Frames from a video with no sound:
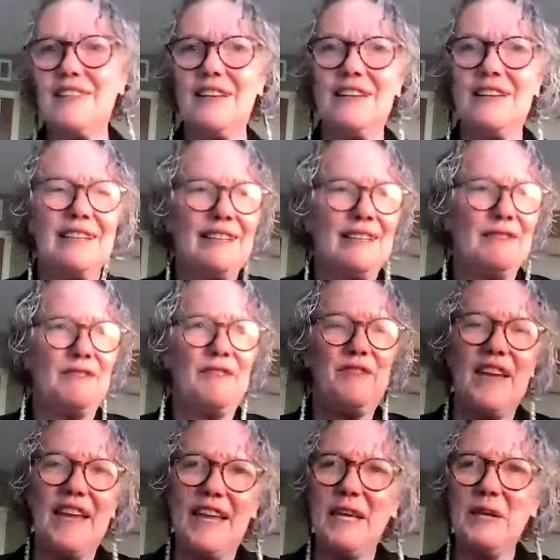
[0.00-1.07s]
the, the
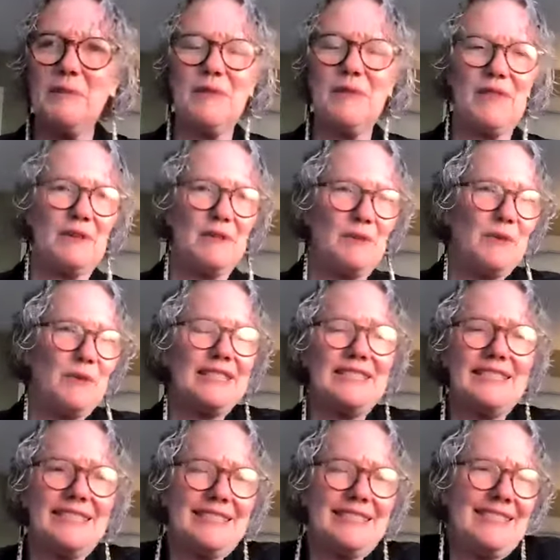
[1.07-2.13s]
fame, the
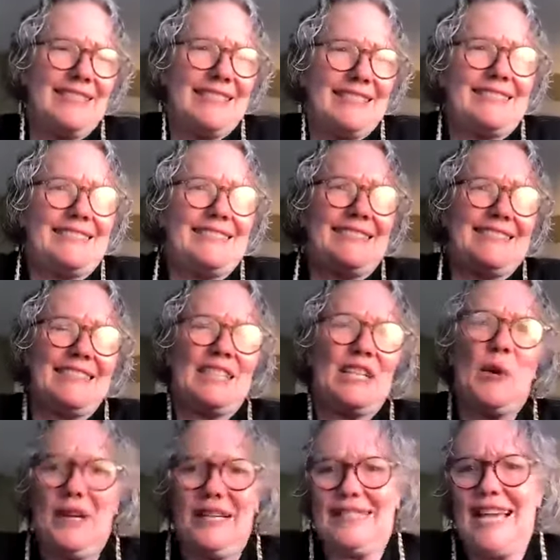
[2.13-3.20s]
richness,
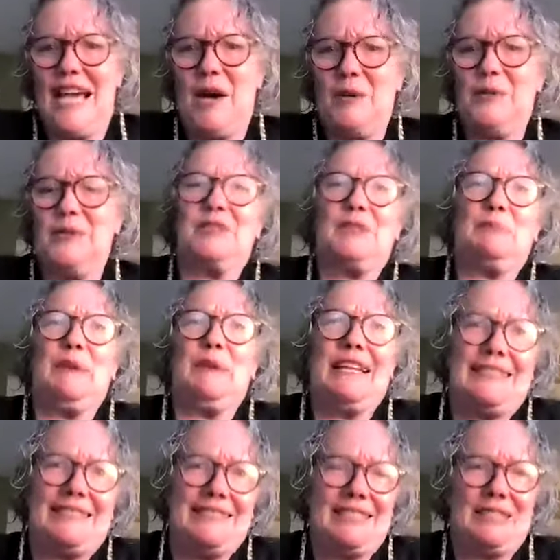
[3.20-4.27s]
going to outer
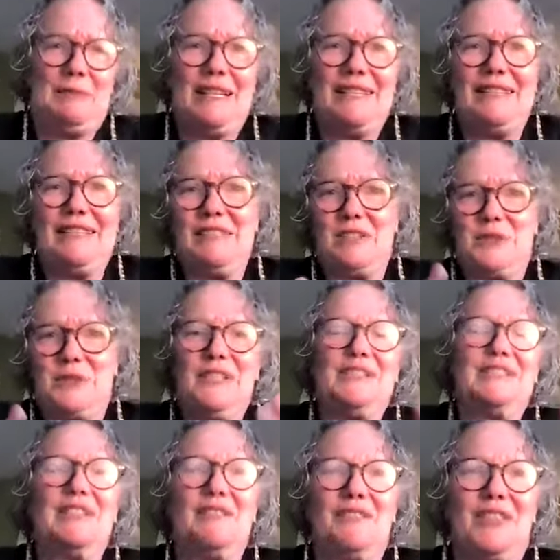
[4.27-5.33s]
space and spending
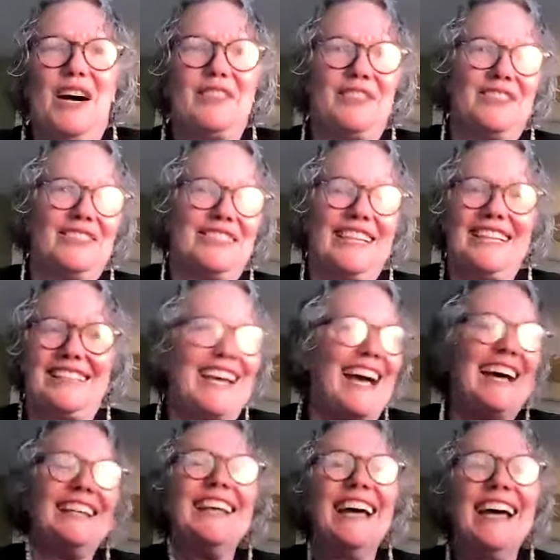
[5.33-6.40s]
trillions of dollars like
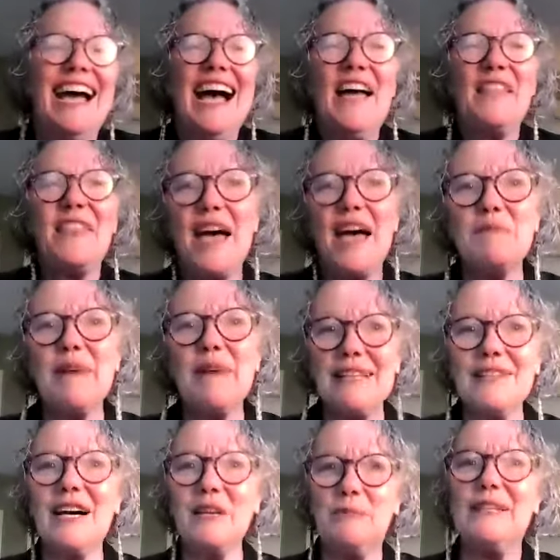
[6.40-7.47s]
that, that might
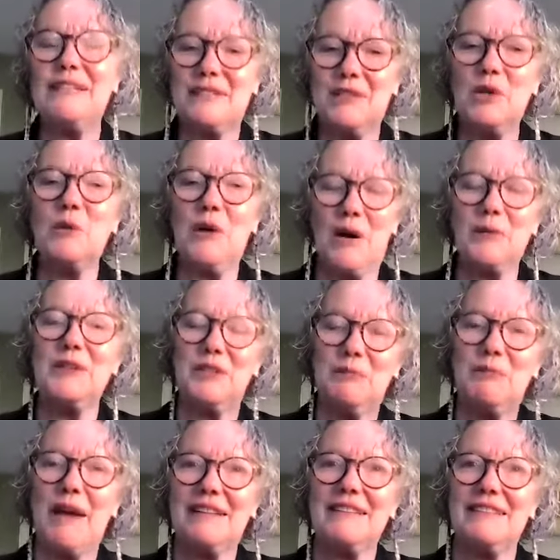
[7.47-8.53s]
not be so well
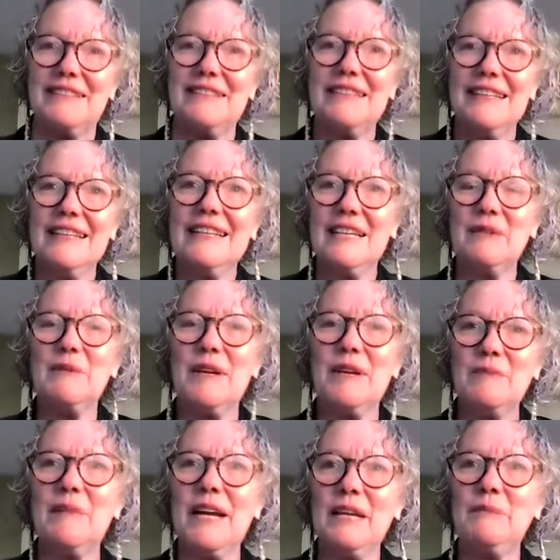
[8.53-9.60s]
respected. It,
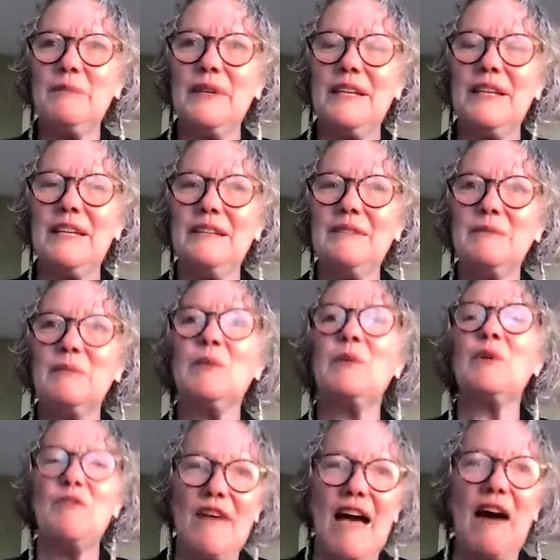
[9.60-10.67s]
it might be
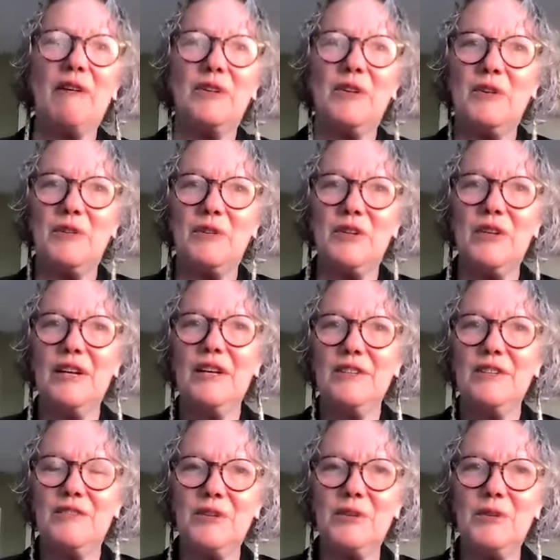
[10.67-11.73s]
more valued
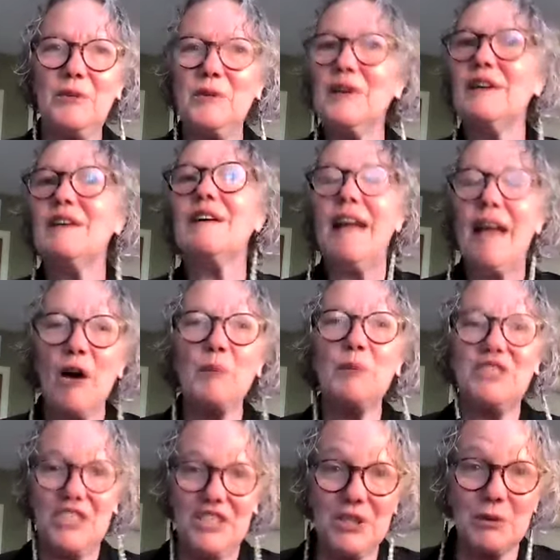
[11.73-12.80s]
to
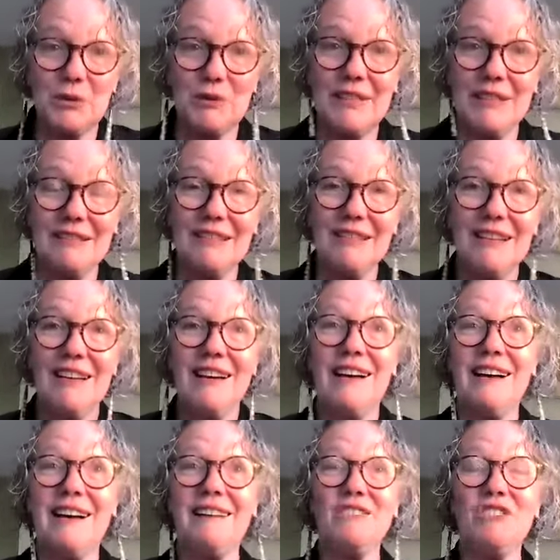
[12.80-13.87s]
help children
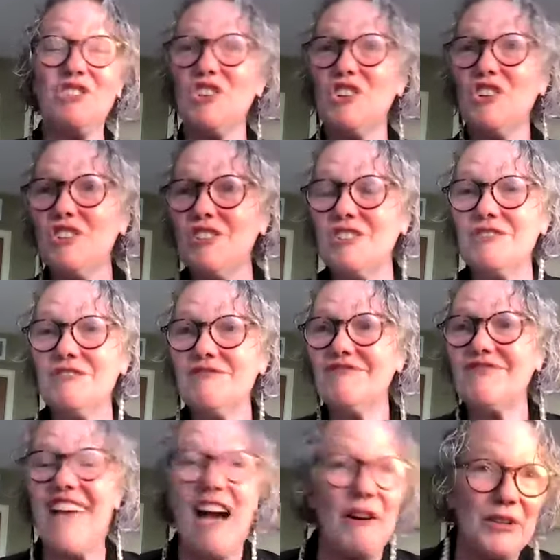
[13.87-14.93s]
uh, learn
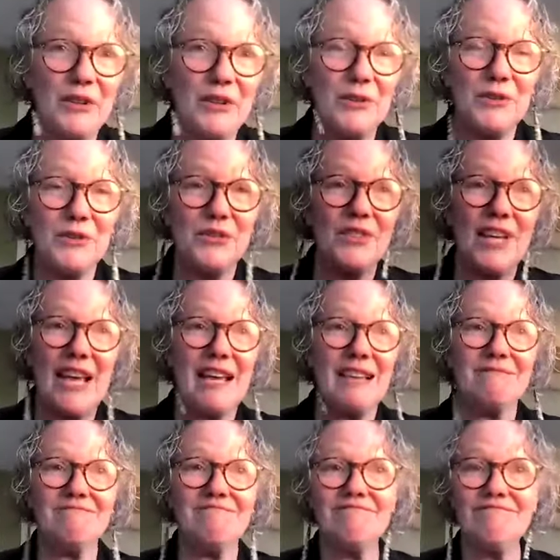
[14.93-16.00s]
values
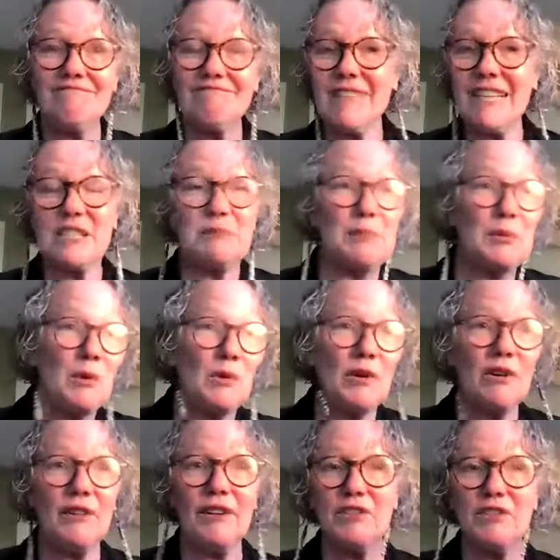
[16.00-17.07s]
and
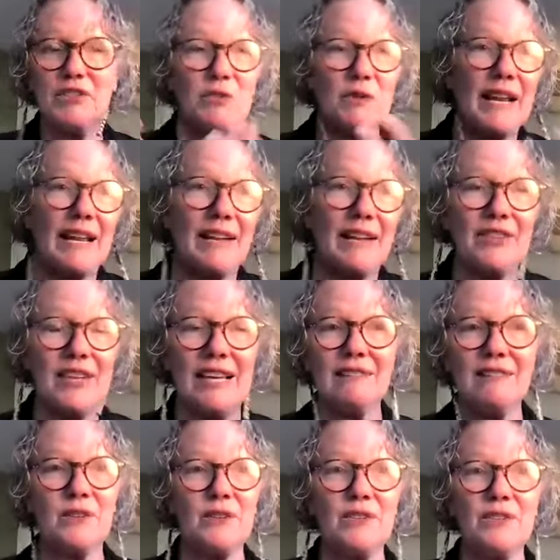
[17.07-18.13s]
explore their strengths
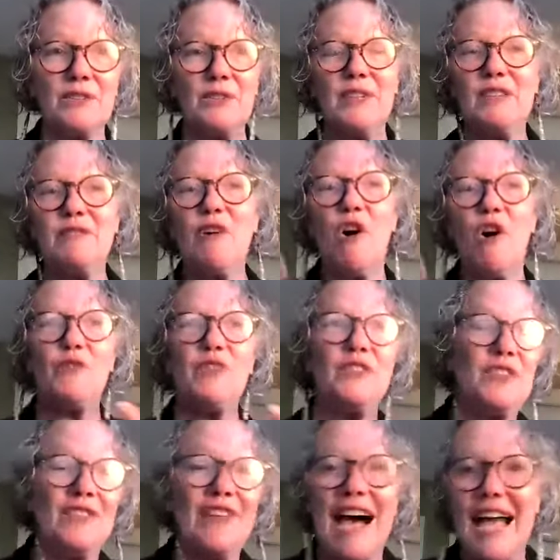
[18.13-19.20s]
and learn to evolve
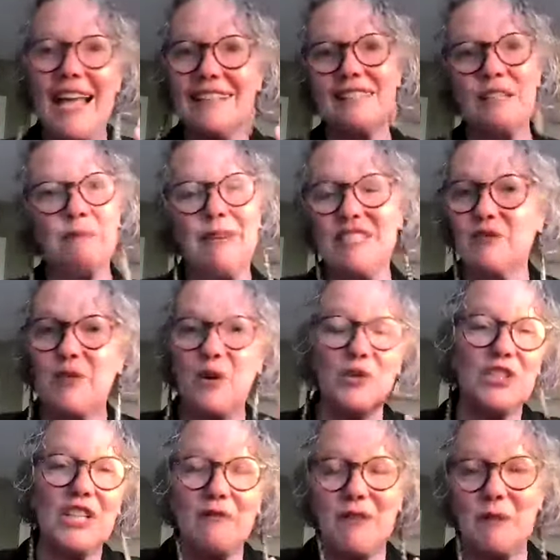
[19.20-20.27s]
into the highest and best
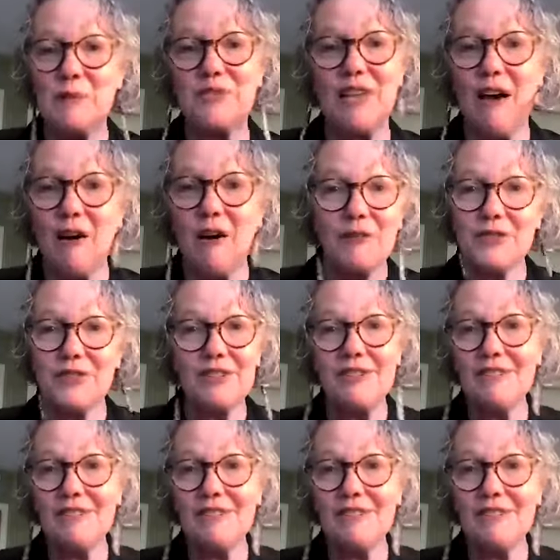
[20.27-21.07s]
version of themselves.